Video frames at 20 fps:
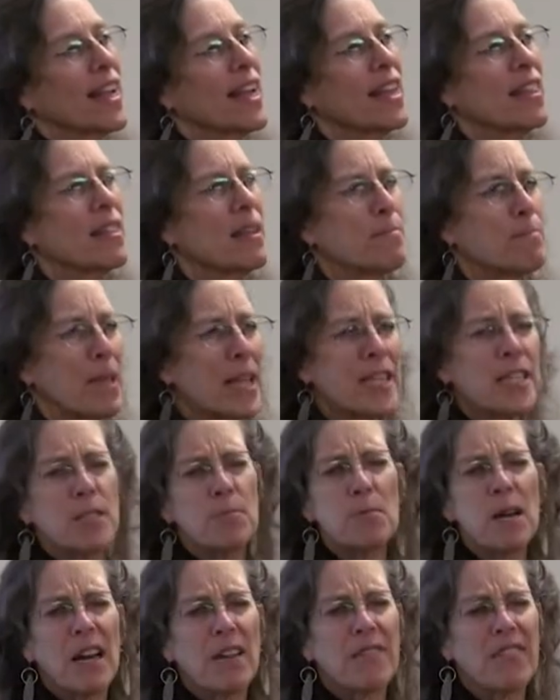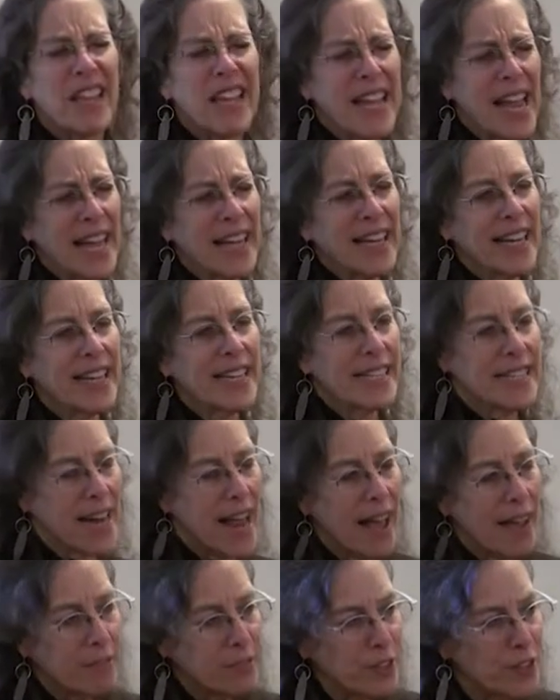in the basement of the Yankee
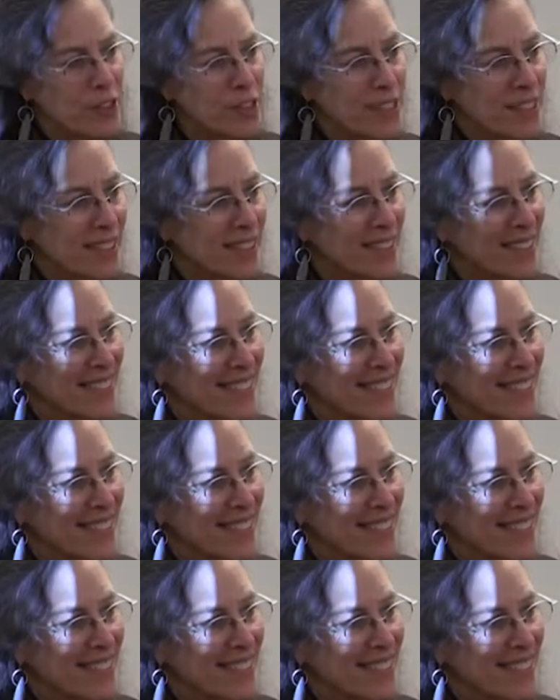Tavern,